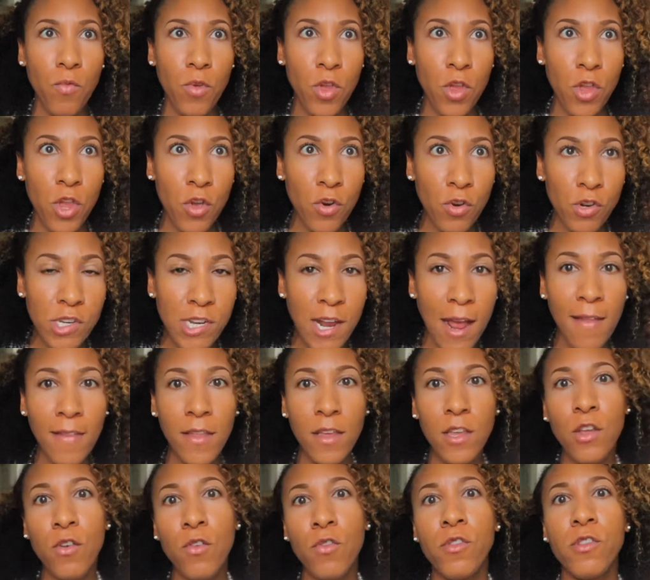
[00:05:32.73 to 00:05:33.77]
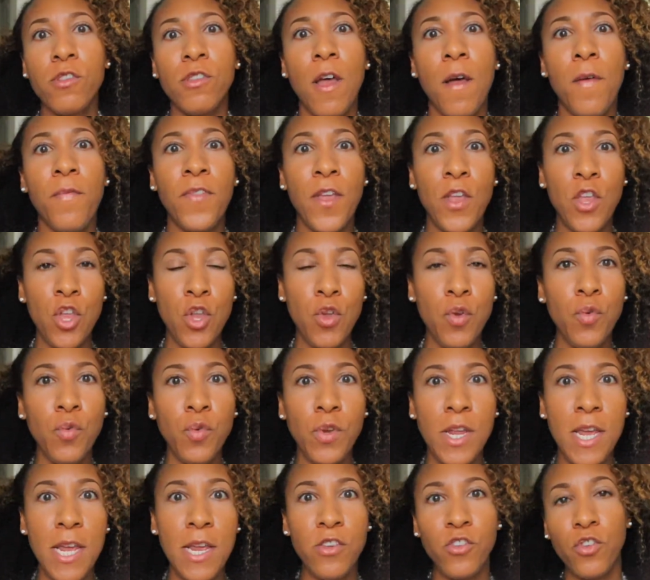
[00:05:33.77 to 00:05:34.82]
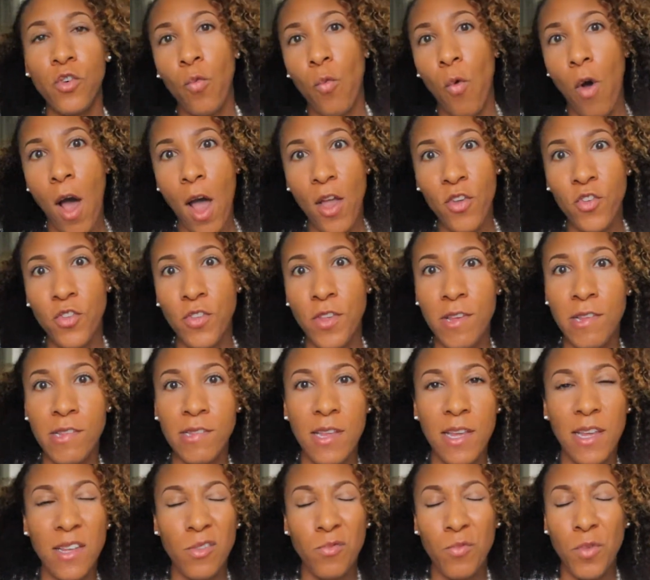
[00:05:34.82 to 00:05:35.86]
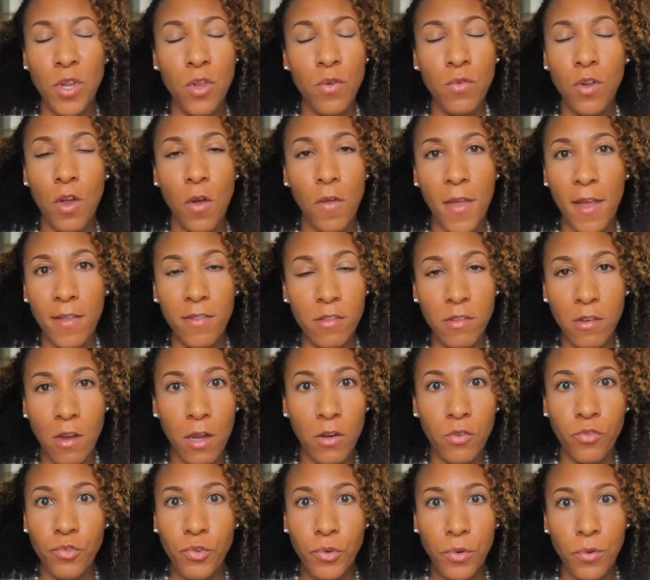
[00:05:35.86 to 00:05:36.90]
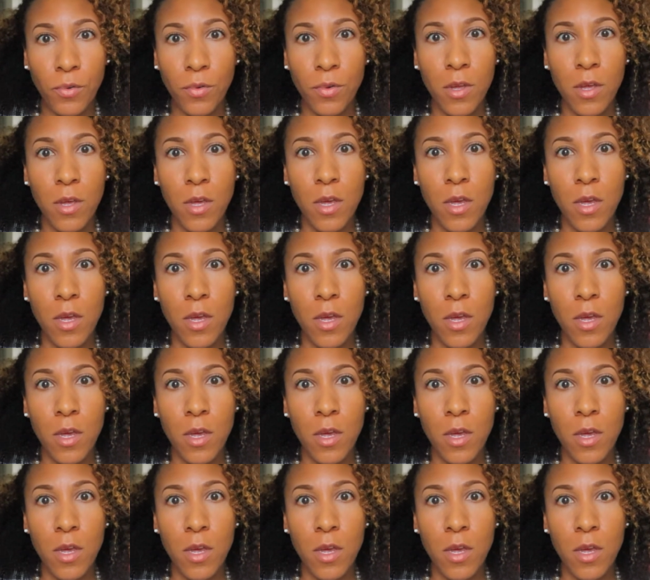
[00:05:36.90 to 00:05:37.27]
you're telling yourself that you need to watch these things when you know that's not true.